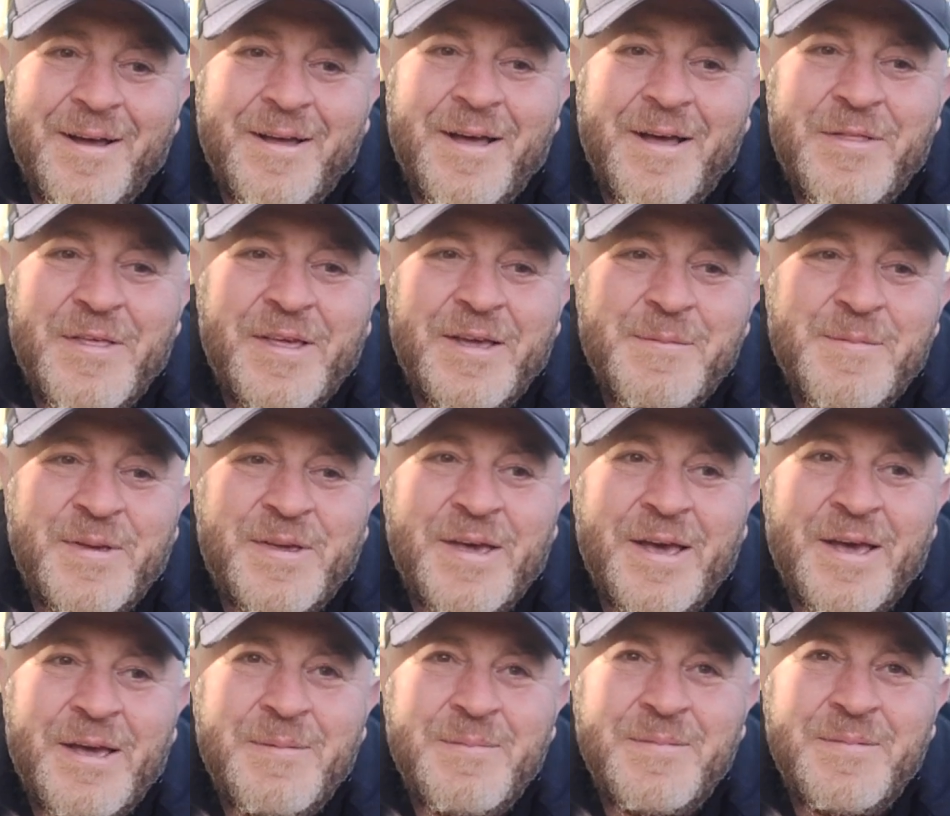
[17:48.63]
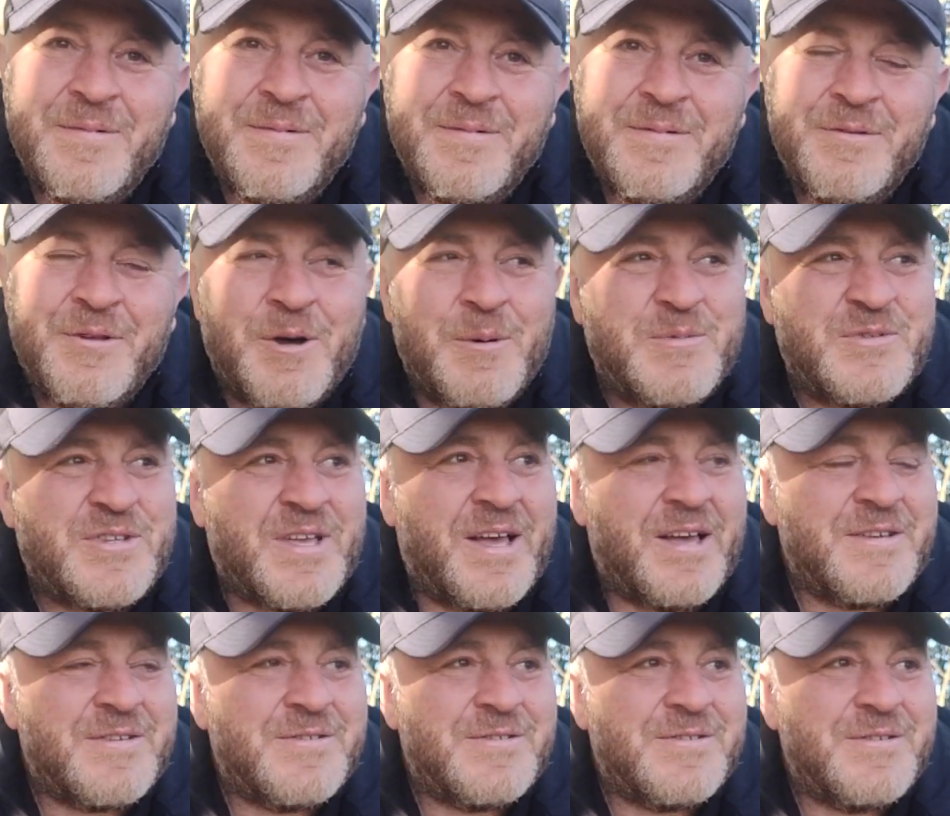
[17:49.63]
think I became, not
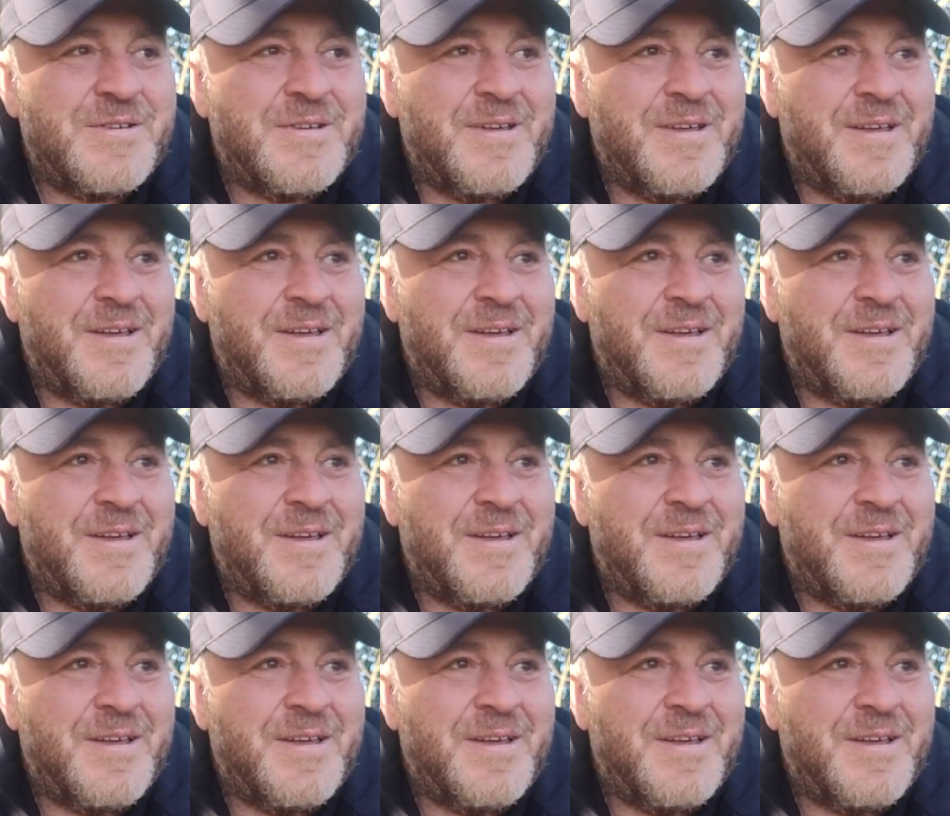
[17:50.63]
obsessed,